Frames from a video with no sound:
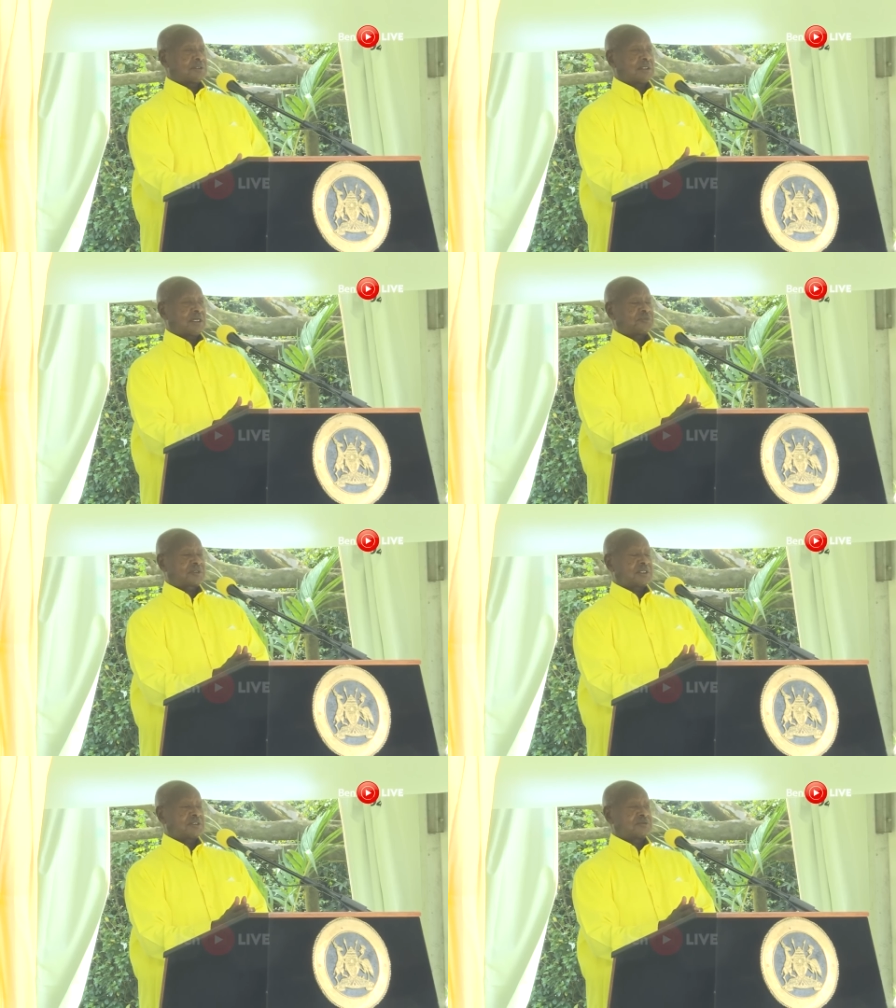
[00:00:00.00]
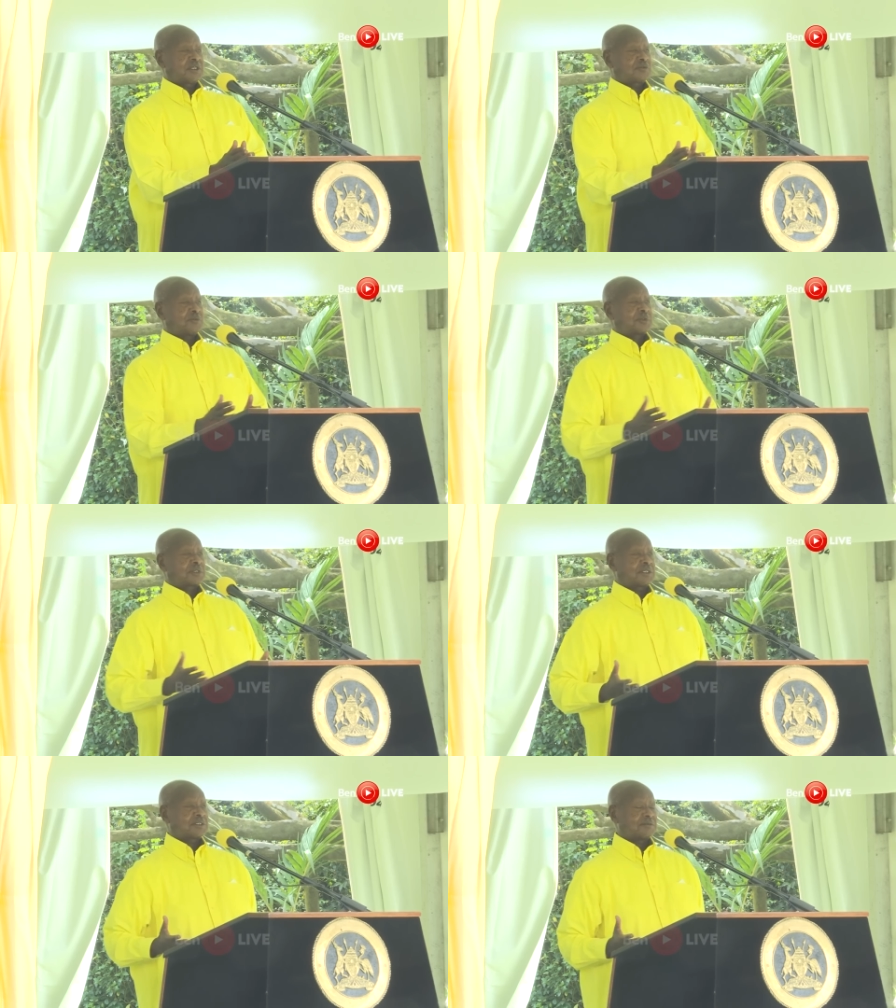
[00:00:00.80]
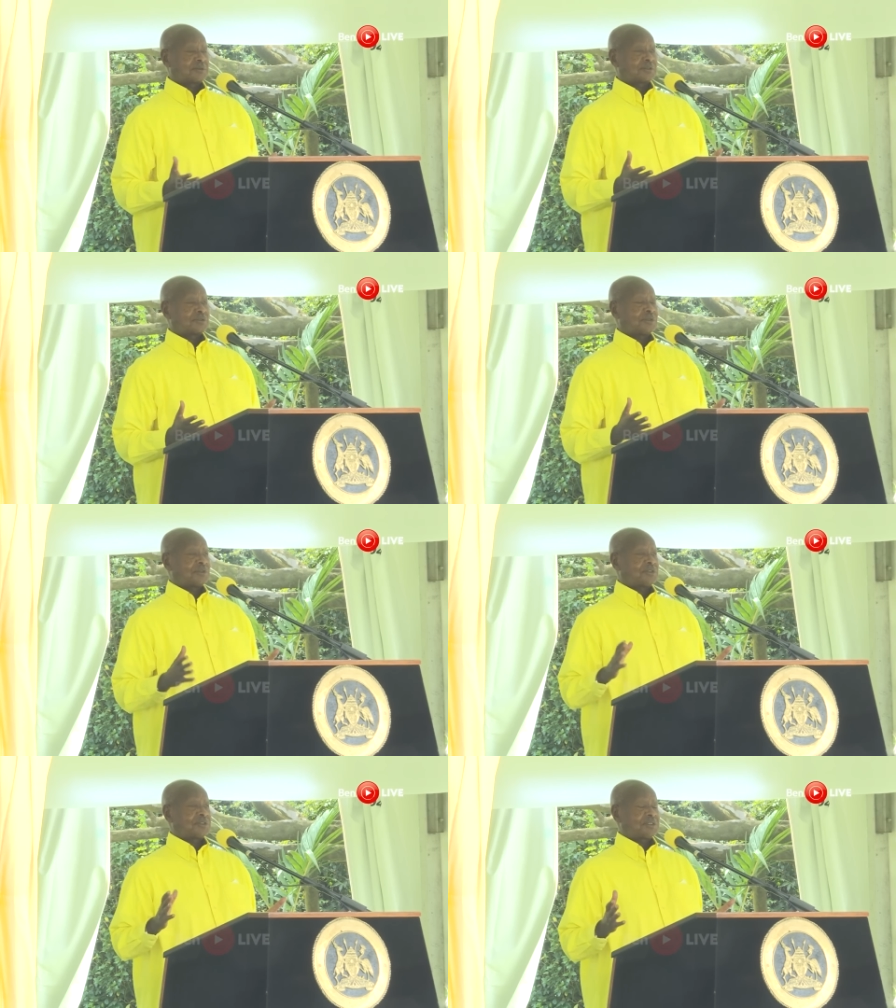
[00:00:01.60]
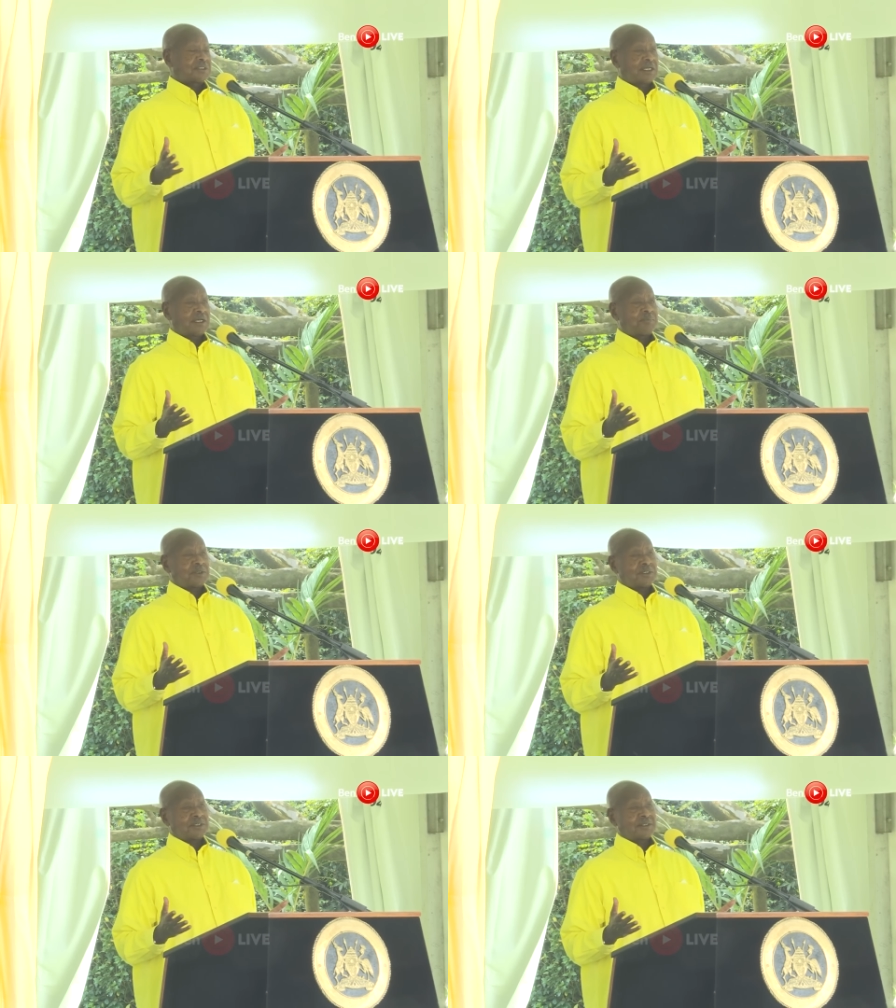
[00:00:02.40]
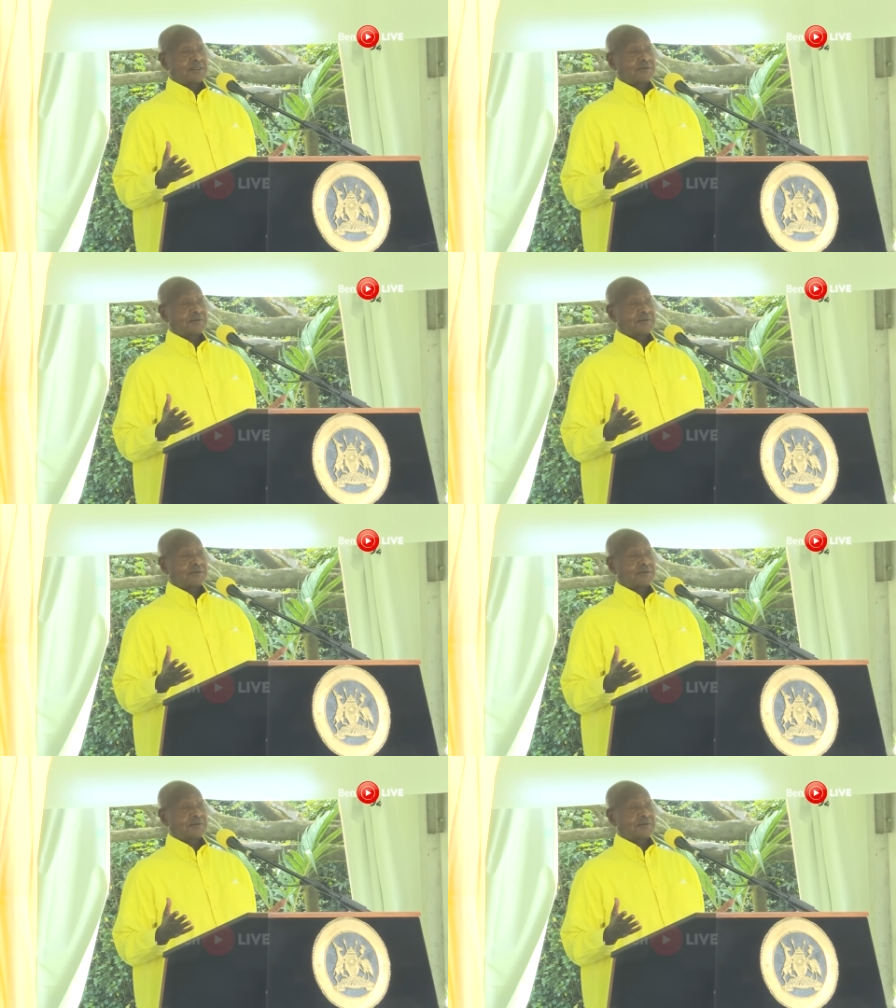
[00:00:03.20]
Africa is very complicated because all these things are happening